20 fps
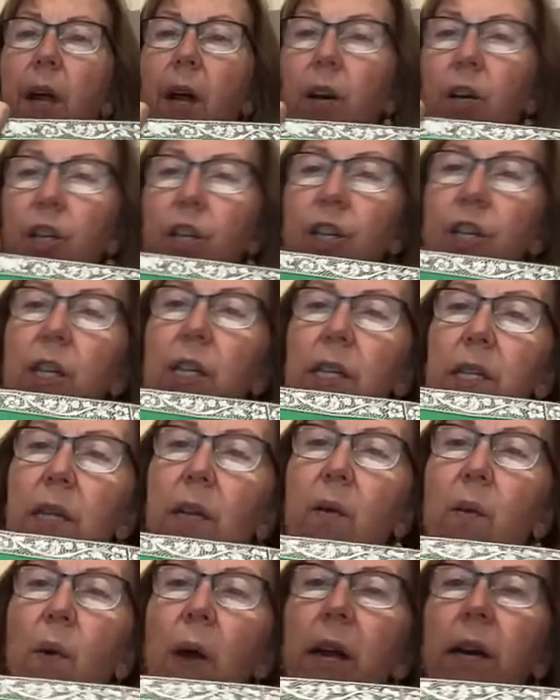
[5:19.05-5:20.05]
Arches
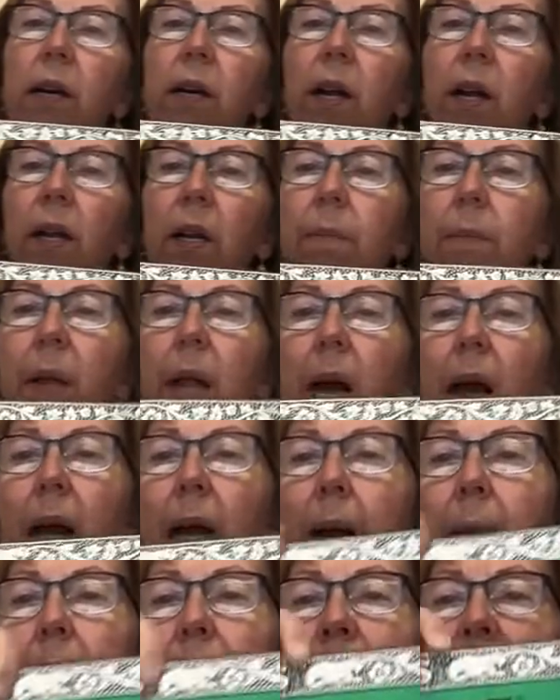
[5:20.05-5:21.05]
watercolor
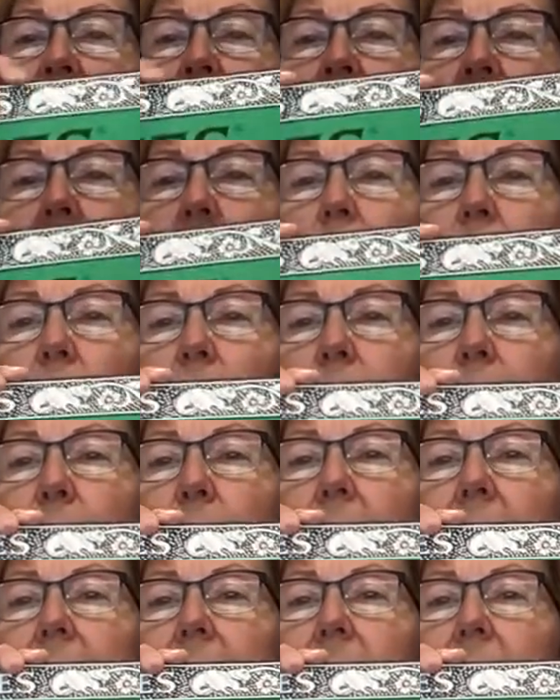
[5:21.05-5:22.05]
block, cold
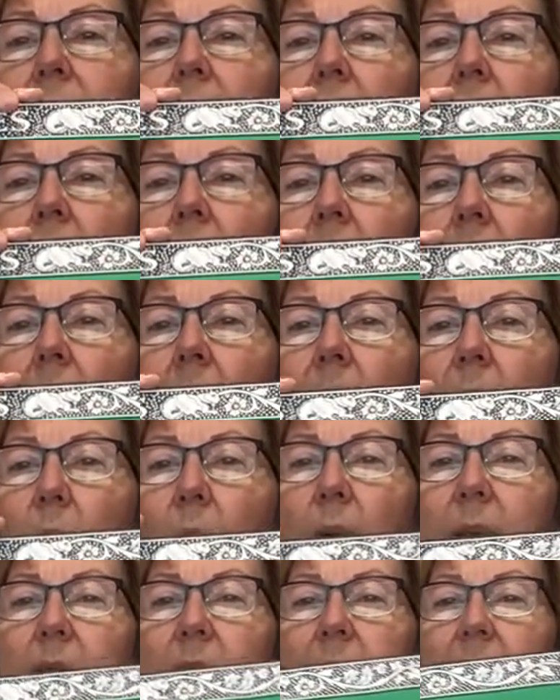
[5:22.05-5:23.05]
press,
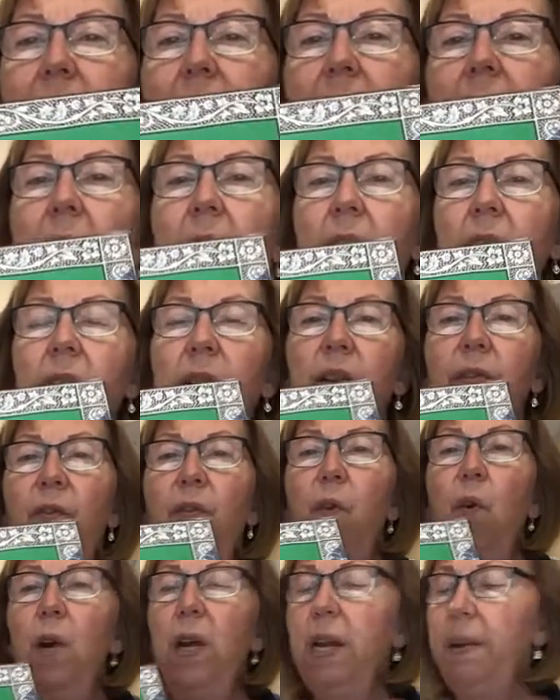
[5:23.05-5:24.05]
once again
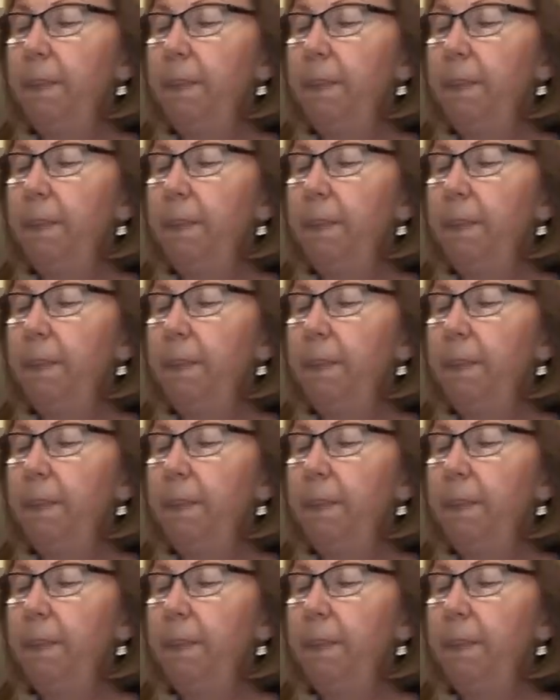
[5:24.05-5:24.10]
140